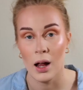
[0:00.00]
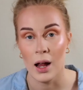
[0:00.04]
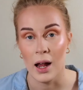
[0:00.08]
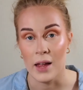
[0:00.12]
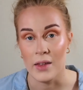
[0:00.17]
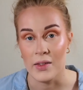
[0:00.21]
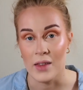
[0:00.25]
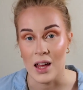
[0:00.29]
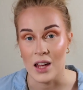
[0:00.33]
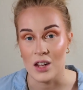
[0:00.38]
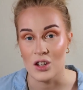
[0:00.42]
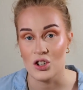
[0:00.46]

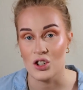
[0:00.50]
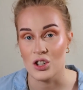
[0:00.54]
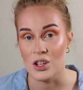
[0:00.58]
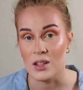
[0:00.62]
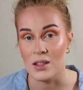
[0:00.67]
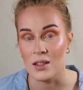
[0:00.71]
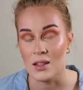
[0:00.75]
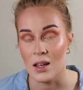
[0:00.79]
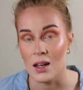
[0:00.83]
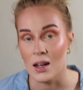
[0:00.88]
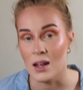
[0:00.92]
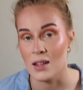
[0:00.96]
And then
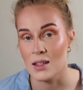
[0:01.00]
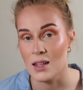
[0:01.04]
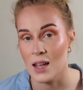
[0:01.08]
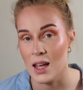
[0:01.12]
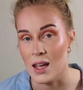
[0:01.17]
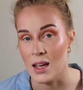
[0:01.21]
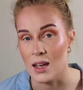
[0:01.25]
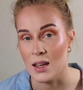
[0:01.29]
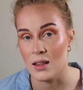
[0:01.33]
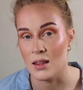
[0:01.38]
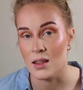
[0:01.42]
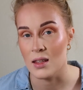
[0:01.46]
she's going to
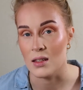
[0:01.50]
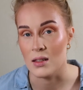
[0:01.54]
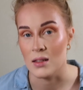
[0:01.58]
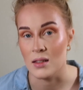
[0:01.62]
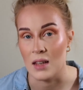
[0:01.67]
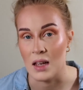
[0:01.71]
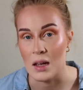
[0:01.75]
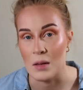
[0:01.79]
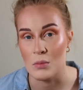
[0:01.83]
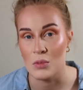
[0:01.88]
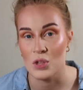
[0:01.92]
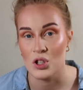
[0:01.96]
take the
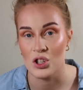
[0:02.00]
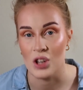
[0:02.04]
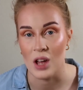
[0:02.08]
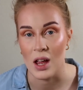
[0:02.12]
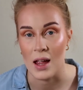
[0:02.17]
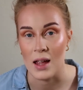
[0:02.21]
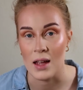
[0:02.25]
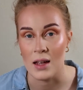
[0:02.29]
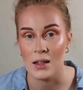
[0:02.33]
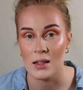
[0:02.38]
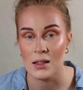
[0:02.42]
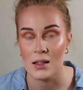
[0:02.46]
same
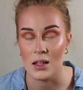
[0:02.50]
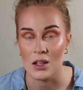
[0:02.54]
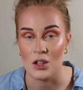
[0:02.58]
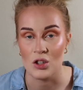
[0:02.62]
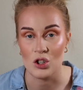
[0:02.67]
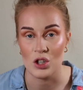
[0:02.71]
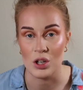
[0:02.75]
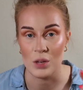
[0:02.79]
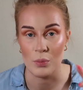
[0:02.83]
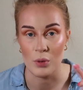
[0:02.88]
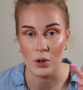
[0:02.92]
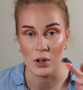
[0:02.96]
shades and
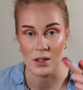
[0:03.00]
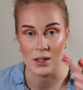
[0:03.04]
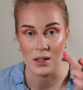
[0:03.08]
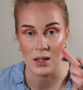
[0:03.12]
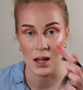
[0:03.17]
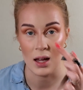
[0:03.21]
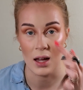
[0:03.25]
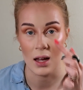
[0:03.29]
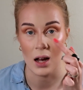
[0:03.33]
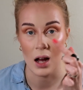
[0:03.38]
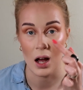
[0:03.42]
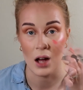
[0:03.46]
she puts
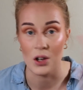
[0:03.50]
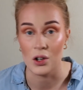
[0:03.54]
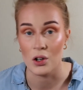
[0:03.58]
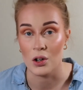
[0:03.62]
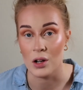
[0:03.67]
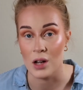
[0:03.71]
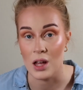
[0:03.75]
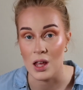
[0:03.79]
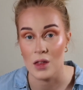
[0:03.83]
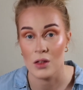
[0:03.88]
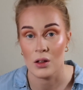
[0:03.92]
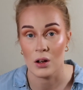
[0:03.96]
it
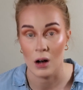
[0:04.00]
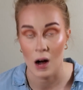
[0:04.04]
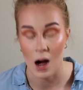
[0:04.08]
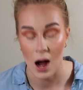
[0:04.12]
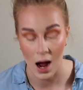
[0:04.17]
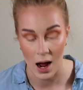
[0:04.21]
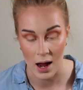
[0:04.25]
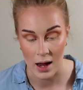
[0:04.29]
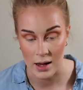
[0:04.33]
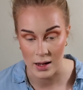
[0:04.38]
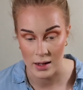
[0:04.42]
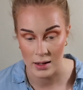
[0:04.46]
underneath her
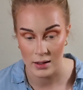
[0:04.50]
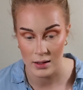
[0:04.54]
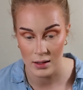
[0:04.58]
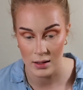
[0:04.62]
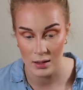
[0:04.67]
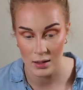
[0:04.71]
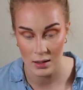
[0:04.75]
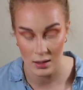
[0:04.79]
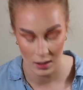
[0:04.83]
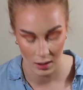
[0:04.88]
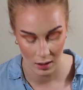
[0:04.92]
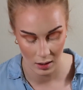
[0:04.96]

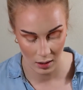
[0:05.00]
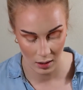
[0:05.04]
eyes.